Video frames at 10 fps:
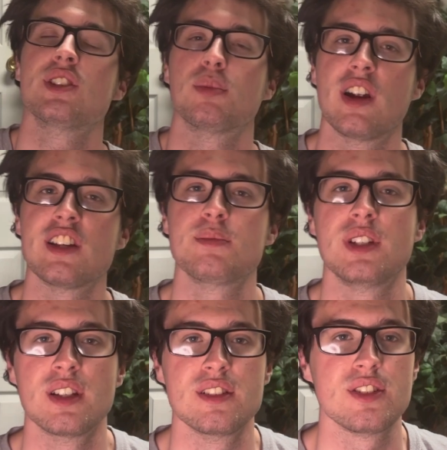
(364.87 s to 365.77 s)
depressed
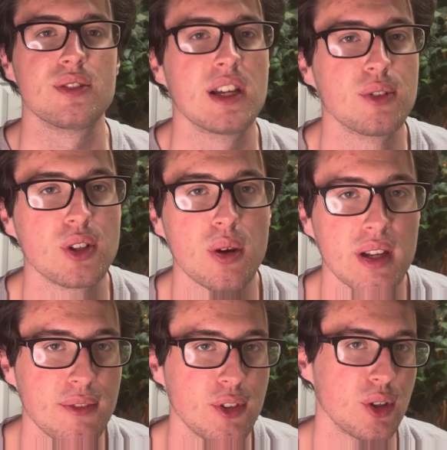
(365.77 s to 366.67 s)
because you're never going
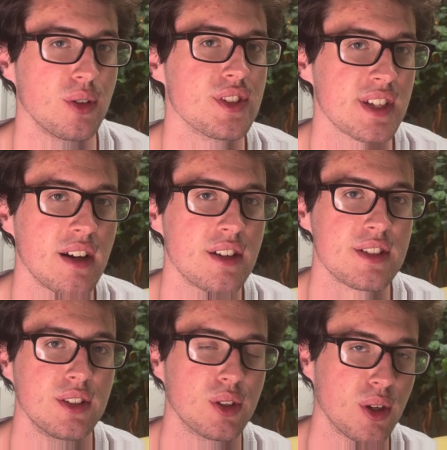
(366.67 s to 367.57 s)
after your own desires
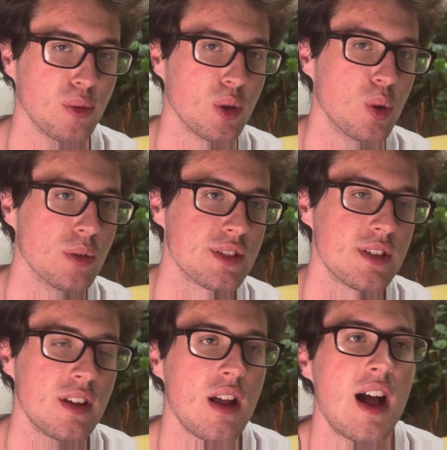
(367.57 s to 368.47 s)
and your own goals.
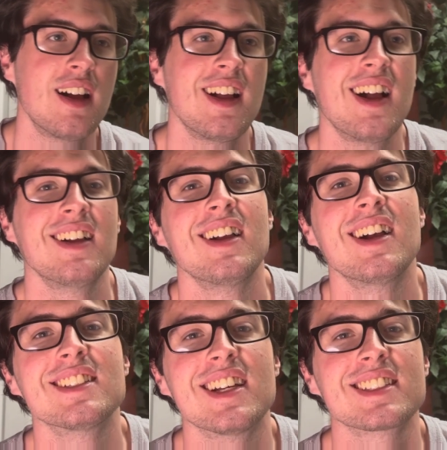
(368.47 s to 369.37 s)

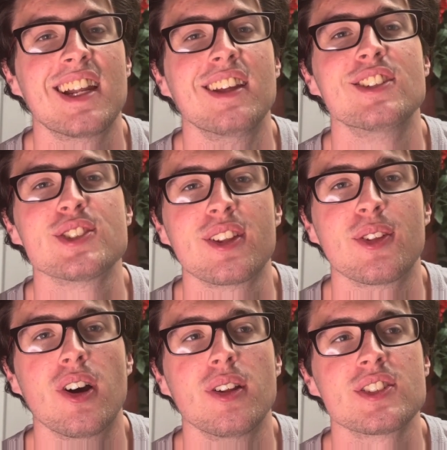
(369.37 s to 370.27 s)
So that's kind of interesting
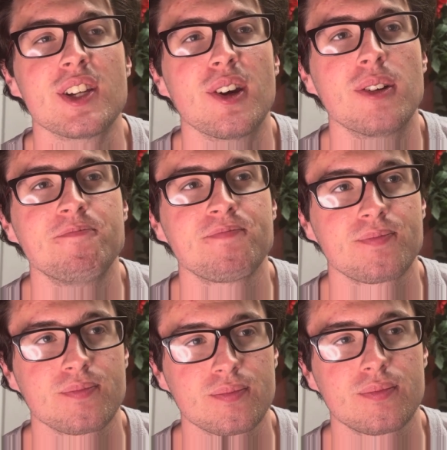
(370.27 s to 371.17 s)
thought. So
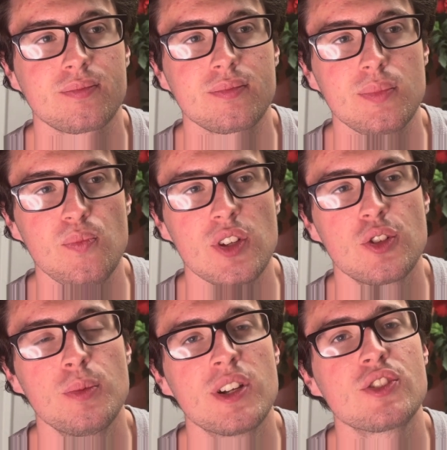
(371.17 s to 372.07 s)

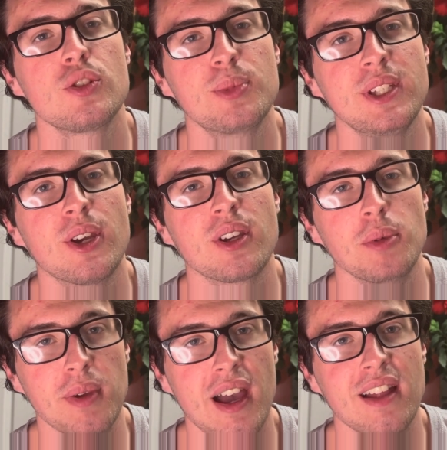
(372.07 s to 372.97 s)
too much superego can
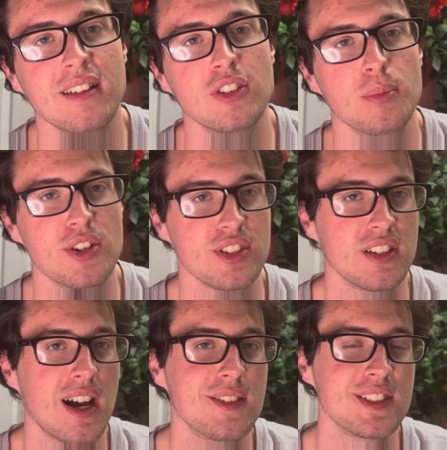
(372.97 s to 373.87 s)
be bad, and too much id
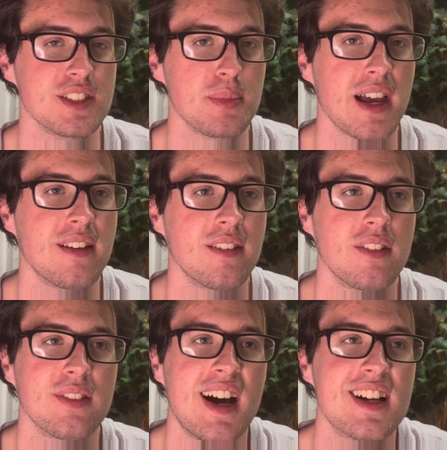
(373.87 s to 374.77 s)
obviously is bad.
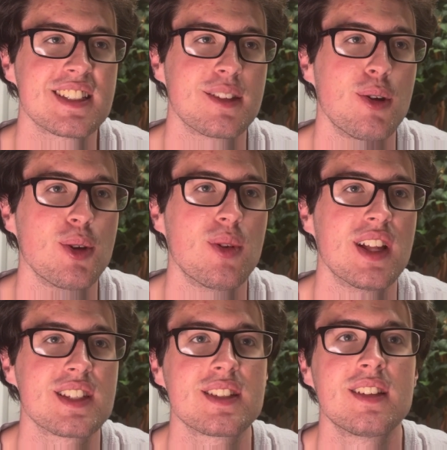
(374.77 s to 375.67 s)
Honestly, the only one
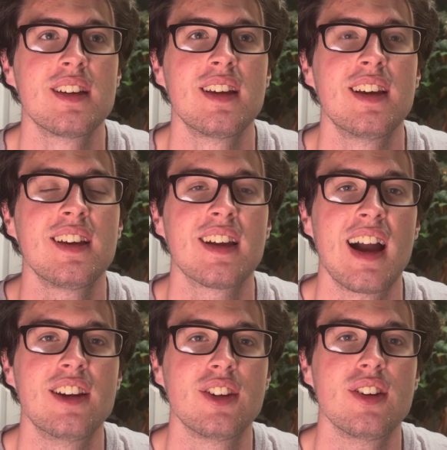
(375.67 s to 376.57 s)
that's
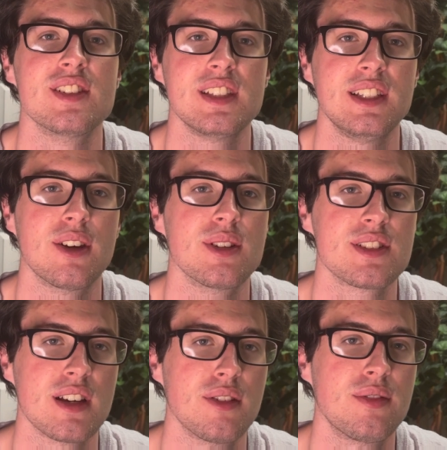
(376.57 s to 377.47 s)
kind of good is ego
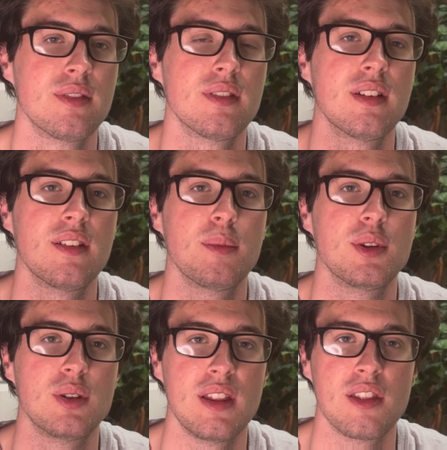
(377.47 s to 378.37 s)
itself
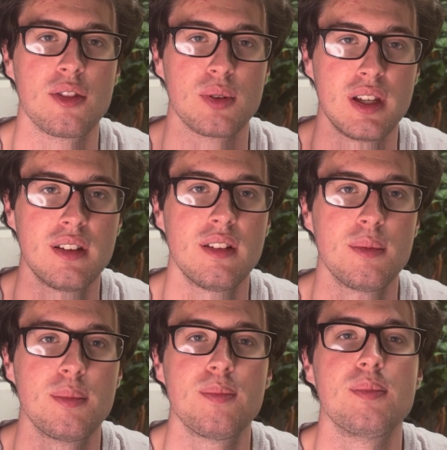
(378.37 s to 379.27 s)
in the three,
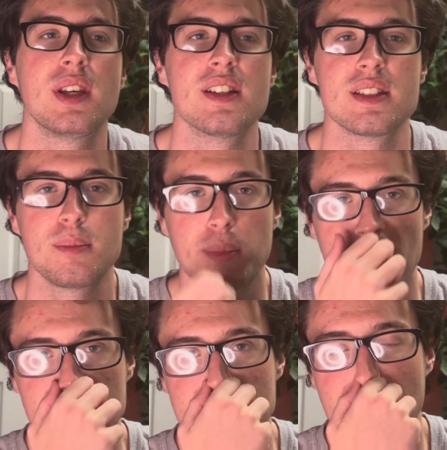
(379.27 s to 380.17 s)
because it
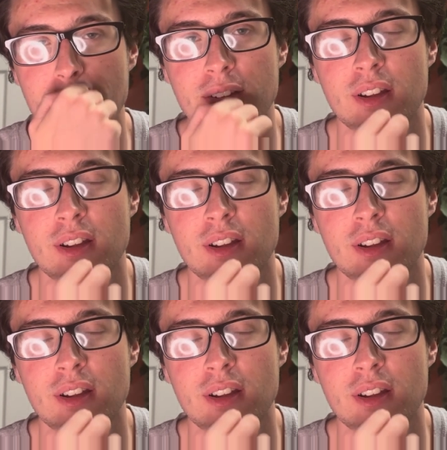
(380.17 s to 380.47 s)
balances out.